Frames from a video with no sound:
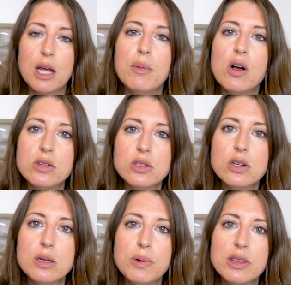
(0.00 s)
I'm also
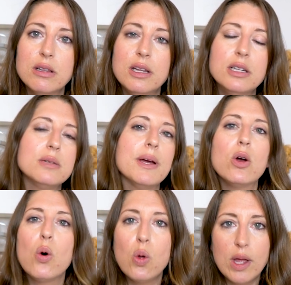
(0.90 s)
going to put the link to my
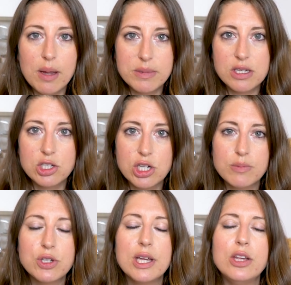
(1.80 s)
whole Amazon
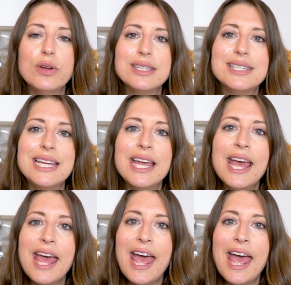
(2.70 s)
shop so that you can see